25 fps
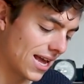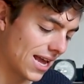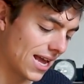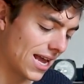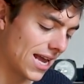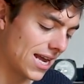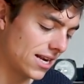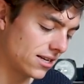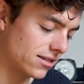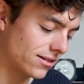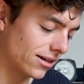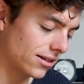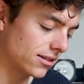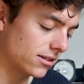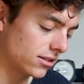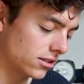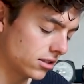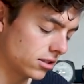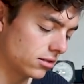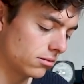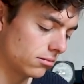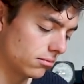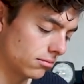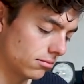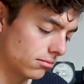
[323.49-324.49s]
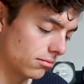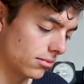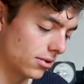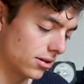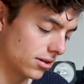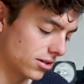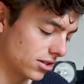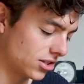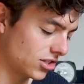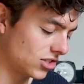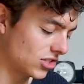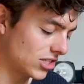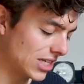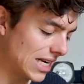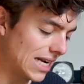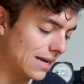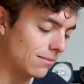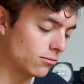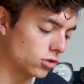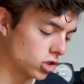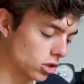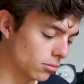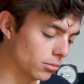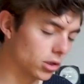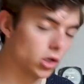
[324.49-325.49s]
He does
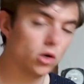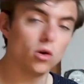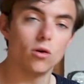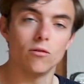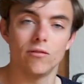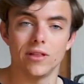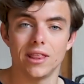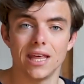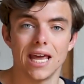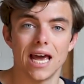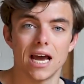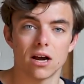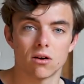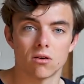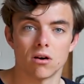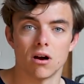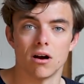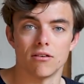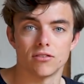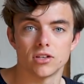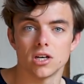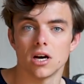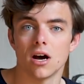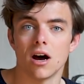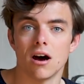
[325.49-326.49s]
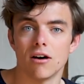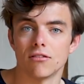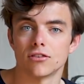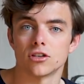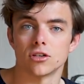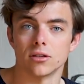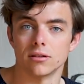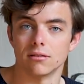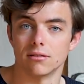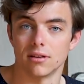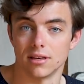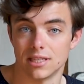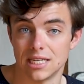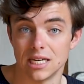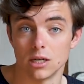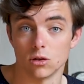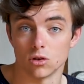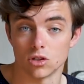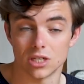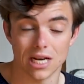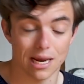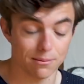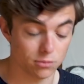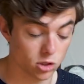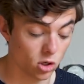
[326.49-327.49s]
seem to maneuver the aircraft after the
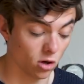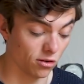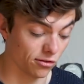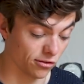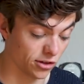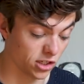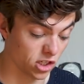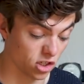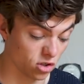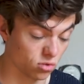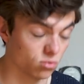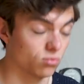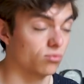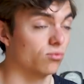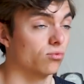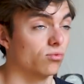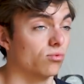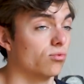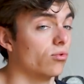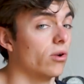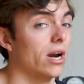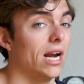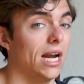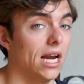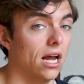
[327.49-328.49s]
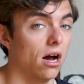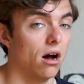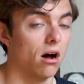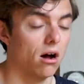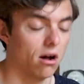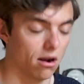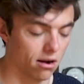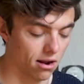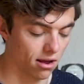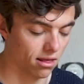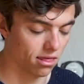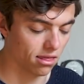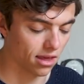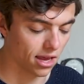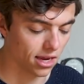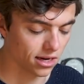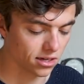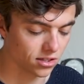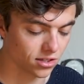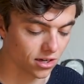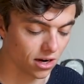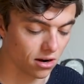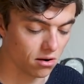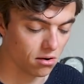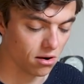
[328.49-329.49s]
tail snaps off, which is really hard, I
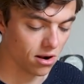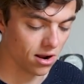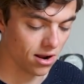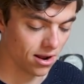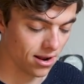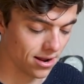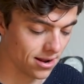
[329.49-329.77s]
think. So,